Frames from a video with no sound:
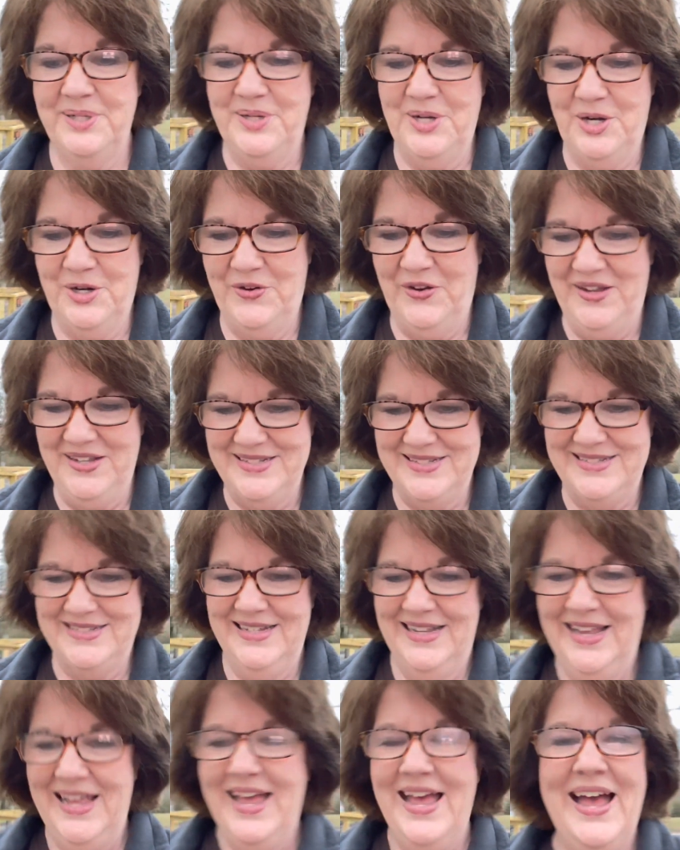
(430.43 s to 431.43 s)
nervous
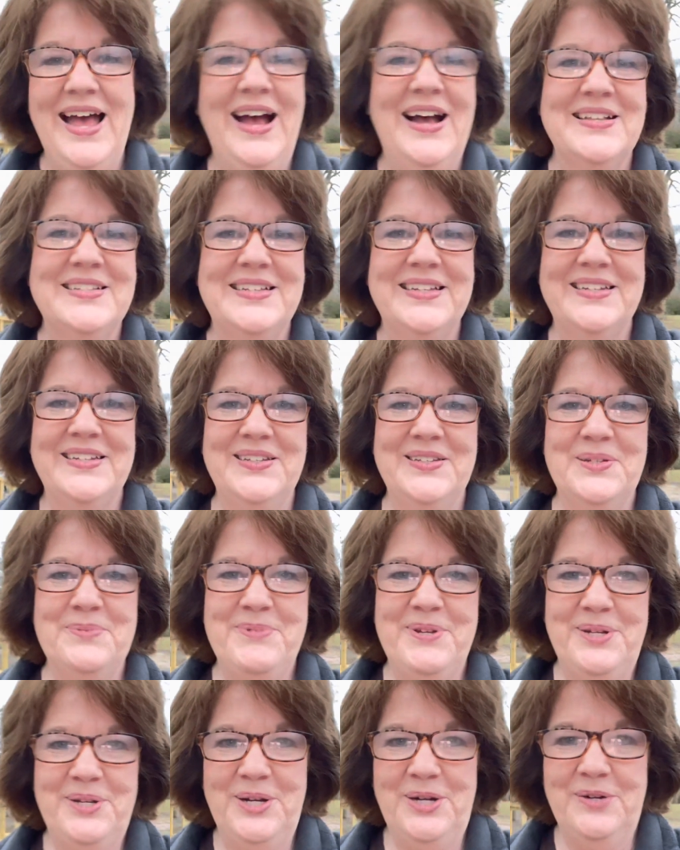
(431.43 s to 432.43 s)
I was getting a little
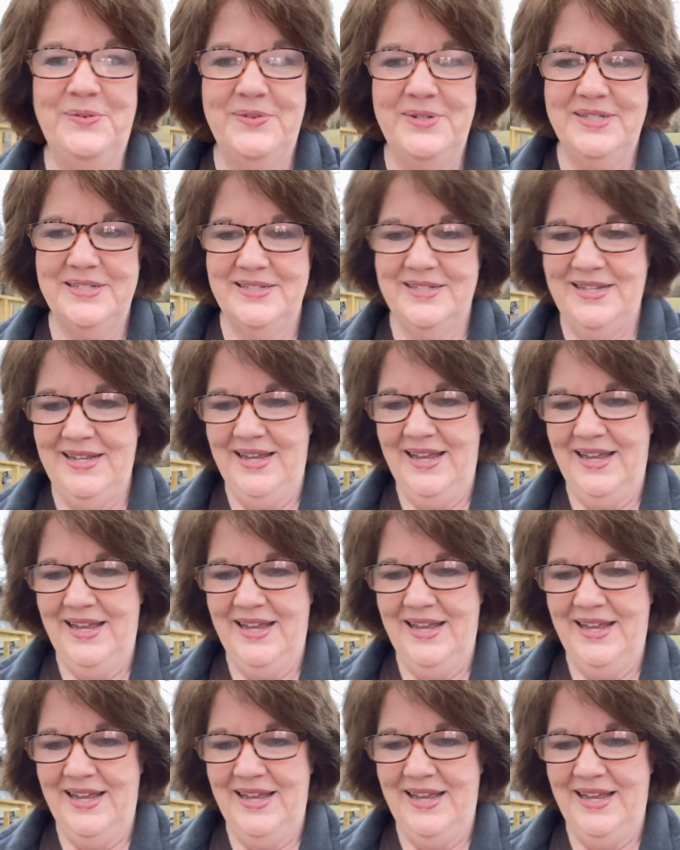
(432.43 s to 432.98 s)
bit nervous.